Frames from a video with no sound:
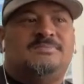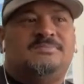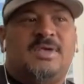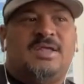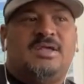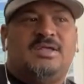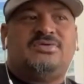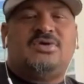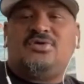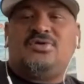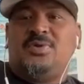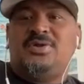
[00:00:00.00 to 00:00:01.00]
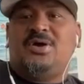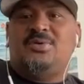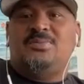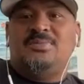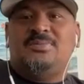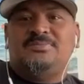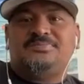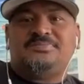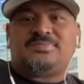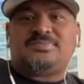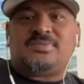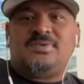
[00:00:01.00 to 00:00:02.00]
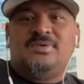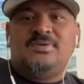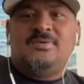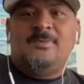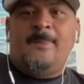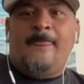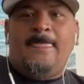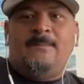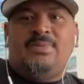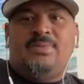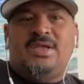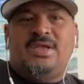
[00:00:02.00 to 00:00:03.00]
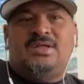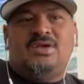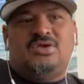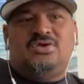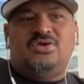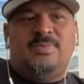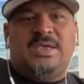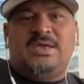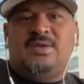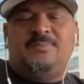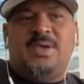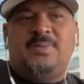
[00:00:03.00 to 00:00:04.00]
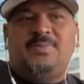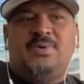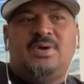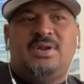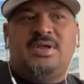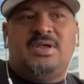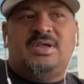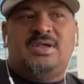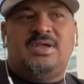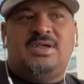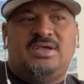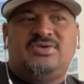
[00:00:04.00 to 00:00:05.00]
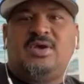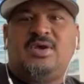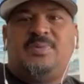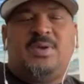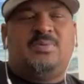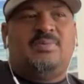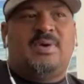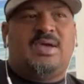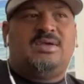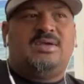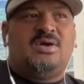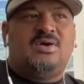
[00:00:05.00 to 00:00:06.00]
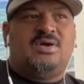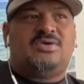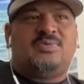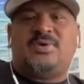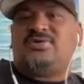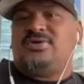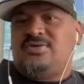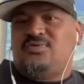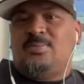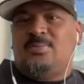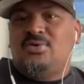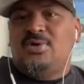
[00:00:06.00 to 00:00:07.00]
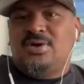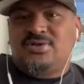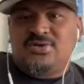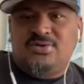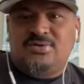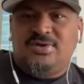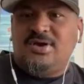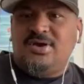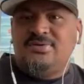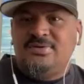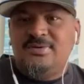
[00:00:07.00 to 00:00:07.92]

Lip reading: and the song's pretty dope. But you meet good people, and he's good people, man. And especially he's from Mangua too.